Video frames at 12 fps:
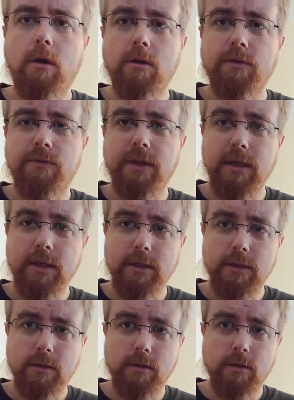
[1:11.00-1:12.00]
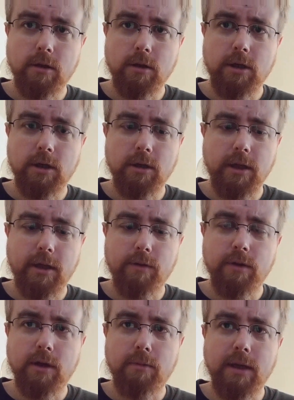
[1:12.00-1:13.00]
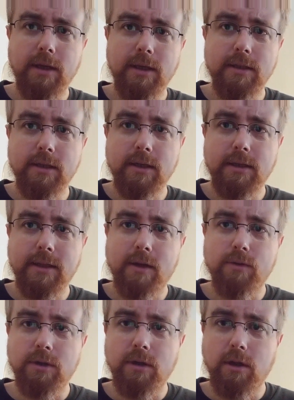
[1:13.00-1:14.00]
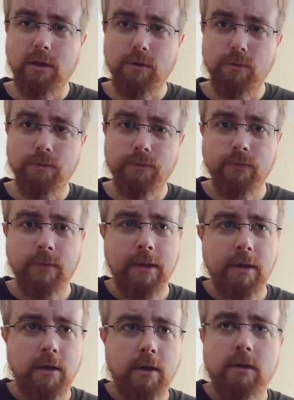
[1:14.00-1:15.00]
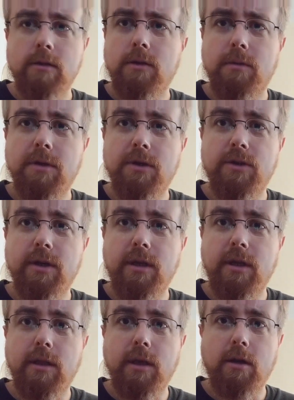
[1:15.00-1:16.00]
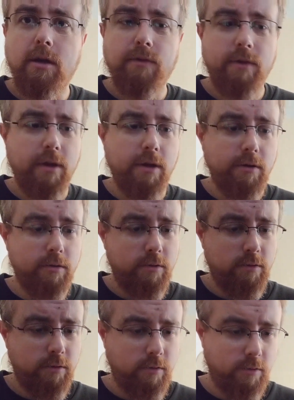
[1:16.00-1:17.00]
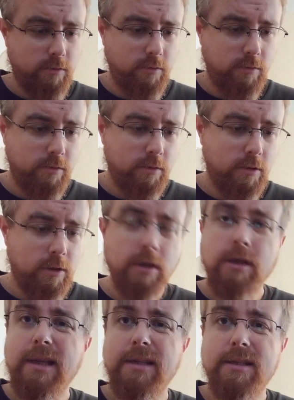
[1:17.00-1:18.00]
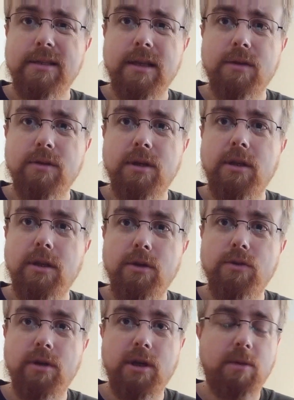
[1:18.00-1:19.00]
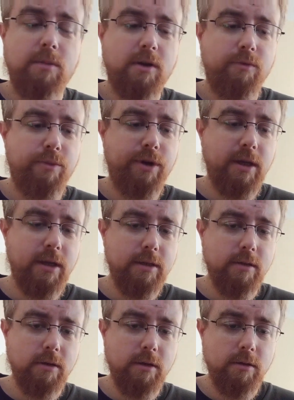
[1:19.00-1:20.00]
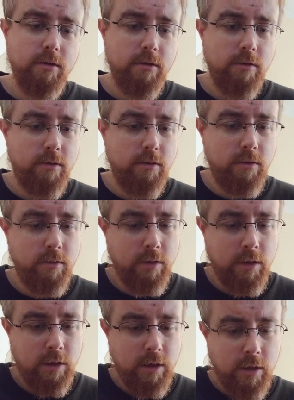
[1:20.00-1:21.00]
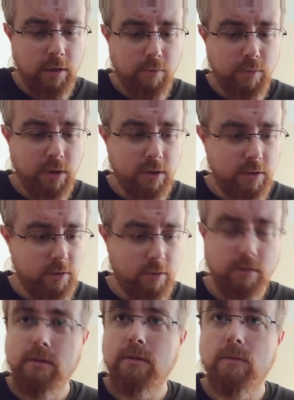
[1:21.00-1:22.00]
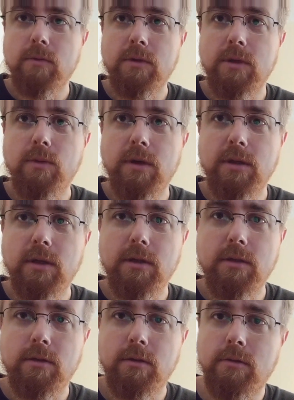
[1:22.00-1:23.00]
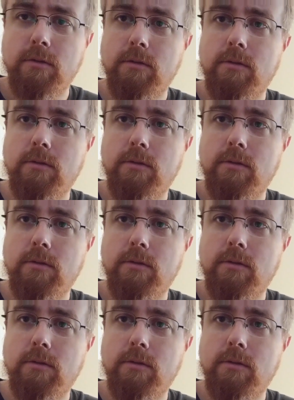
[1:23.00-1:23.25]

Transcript: All of these are currently held on by E6000 glue, so I'm going to try and get that off there. E6000 can usually come off pretty easily, but let's see what it does.